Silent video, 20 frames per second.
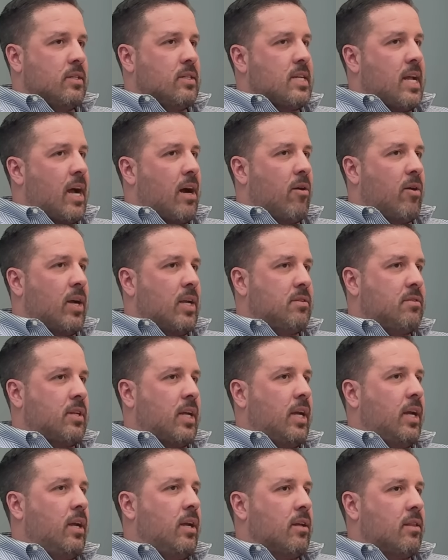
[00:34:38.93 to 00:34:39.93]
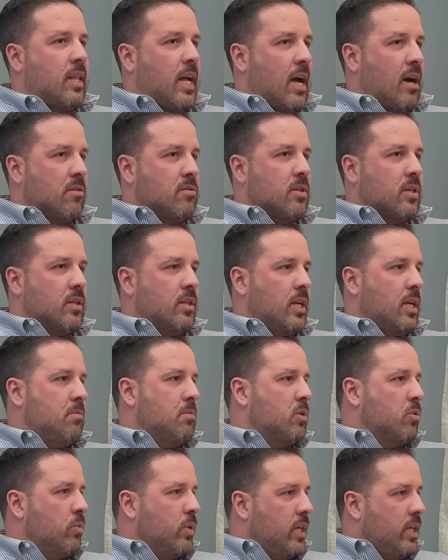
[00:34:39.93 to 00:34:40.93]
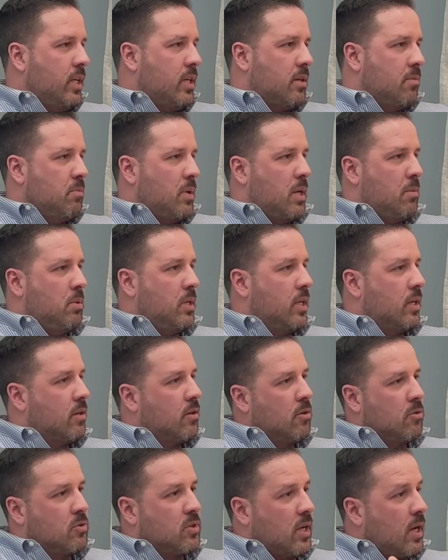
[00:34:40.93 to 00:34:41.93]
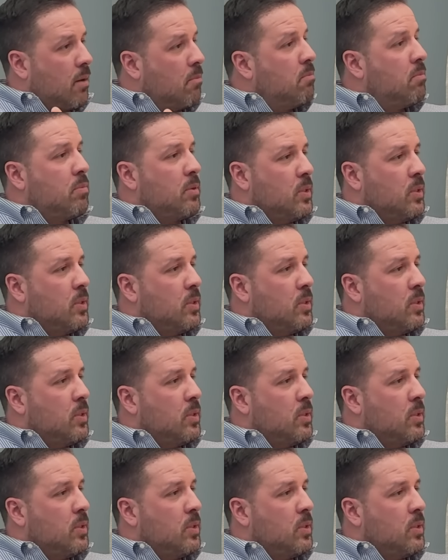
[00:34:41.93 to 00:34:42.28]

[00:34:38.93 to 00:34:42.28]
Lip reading: now I say 1,000 claims a week, maybe it goes up.